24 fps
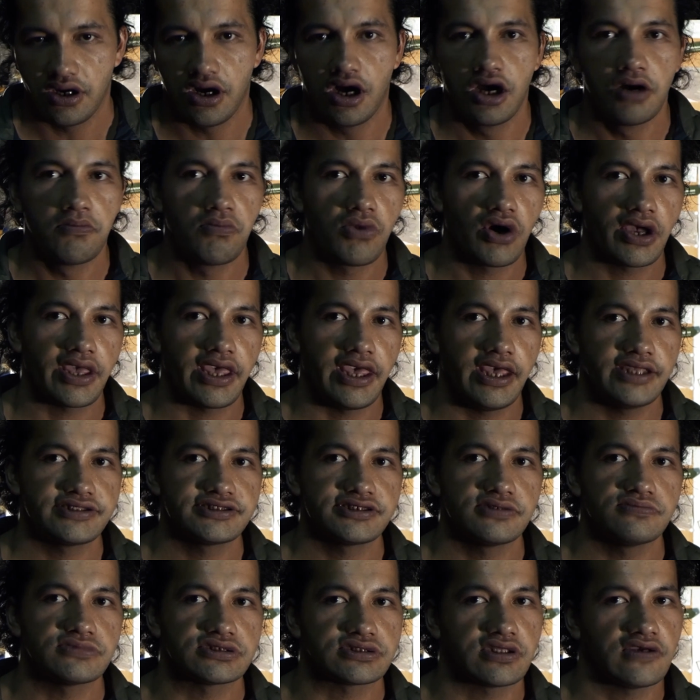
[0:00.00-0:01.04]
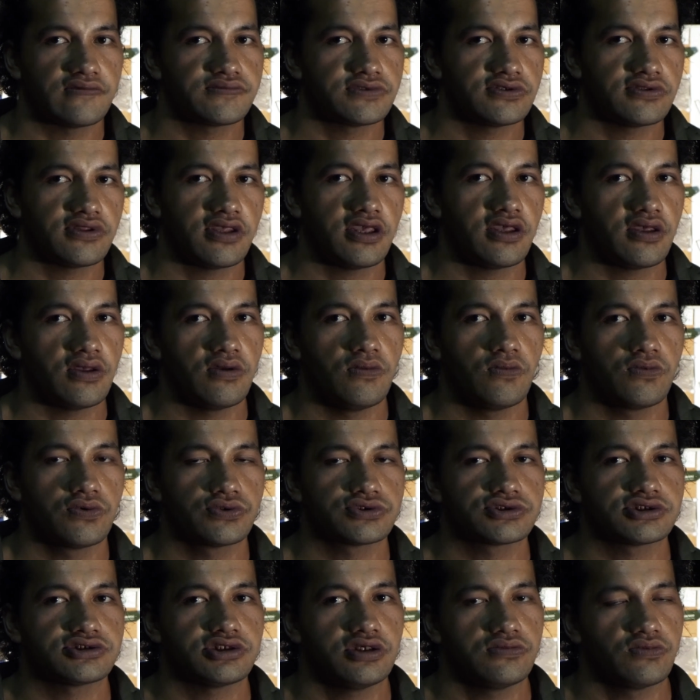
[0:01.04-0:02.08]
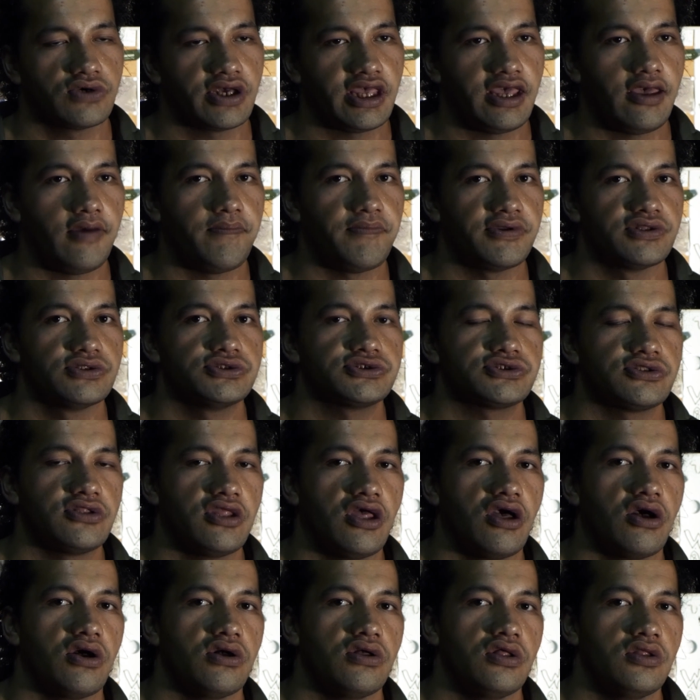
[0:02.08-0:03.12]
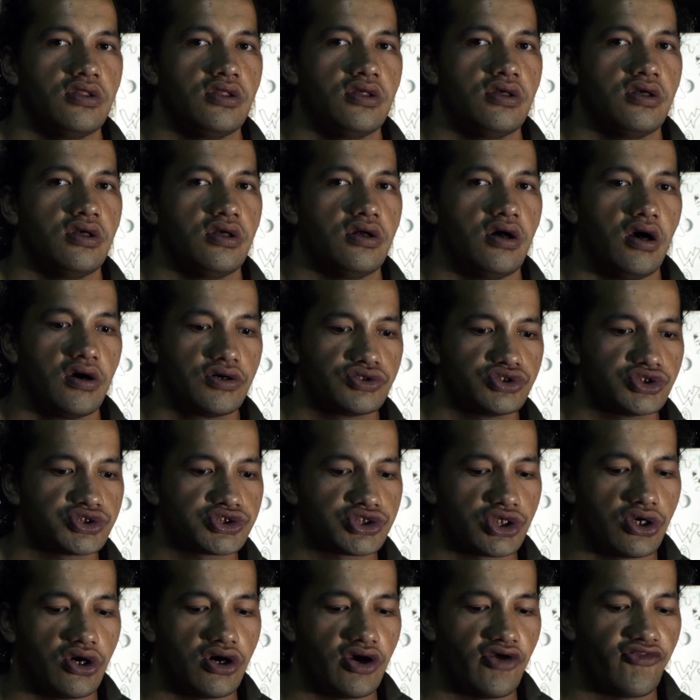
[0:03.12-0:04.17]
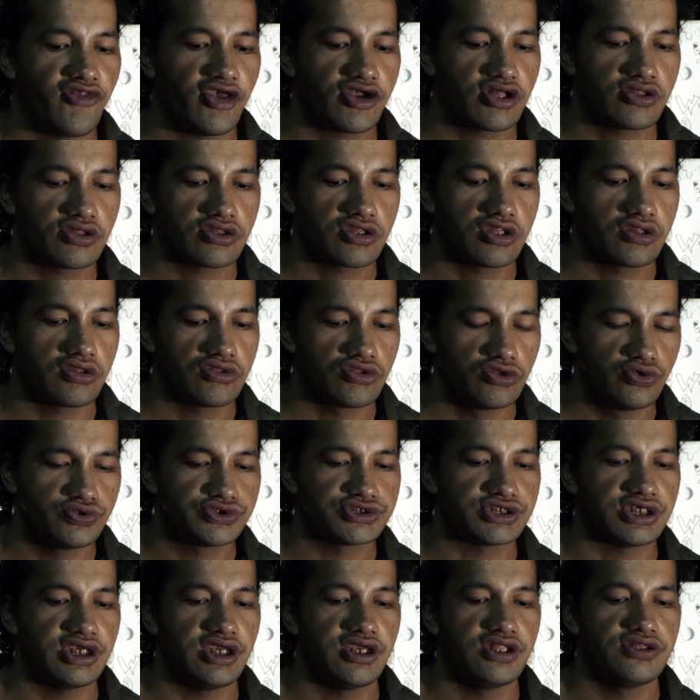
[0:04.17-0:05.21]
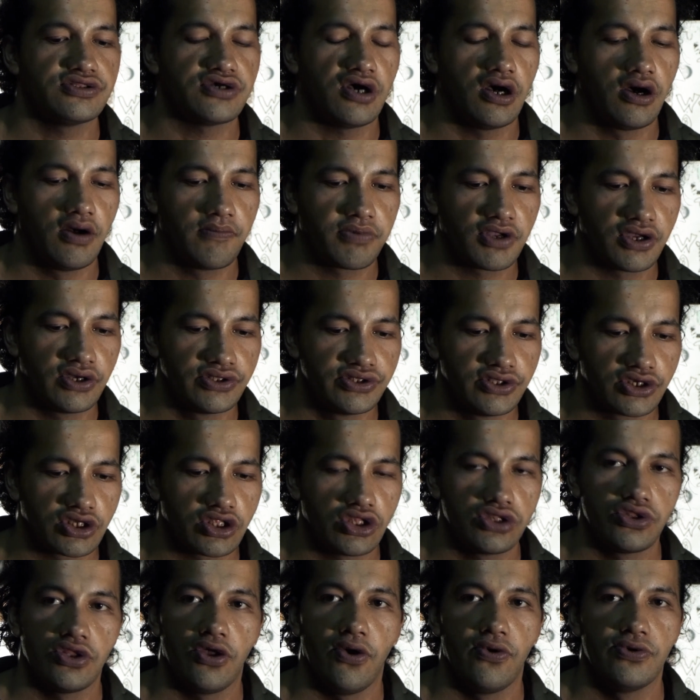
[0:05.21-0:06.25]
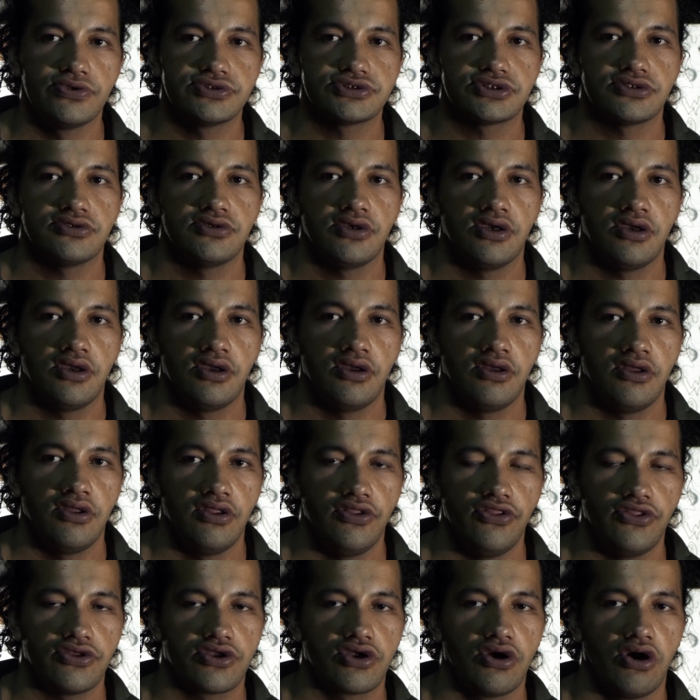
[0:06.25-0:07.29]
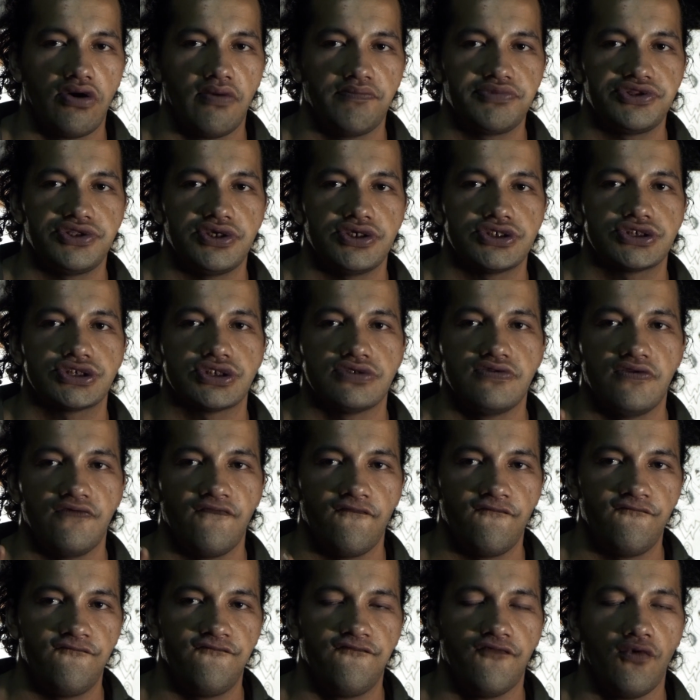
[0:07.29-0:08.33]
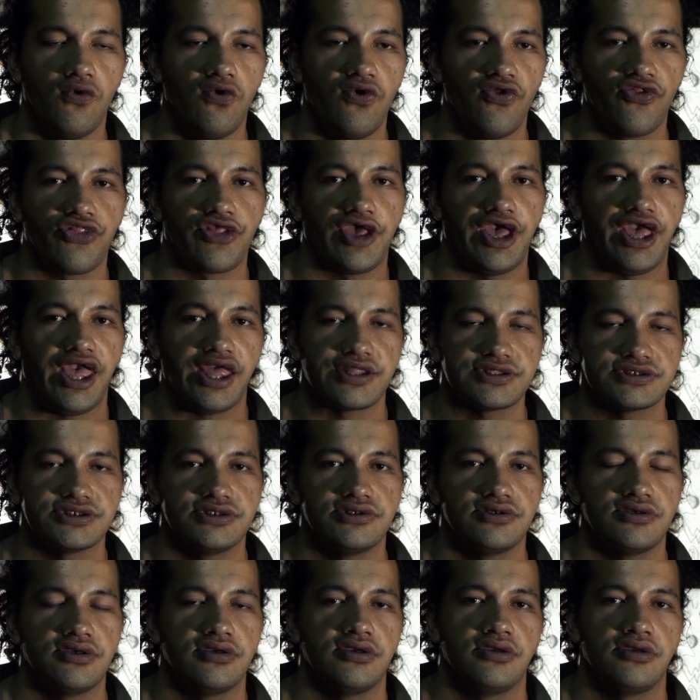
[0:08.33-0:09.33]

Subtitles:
I might add some stuff to that. We'll see what happens. Now I'm gonna tie that loose end. I'm gonna close the competition for that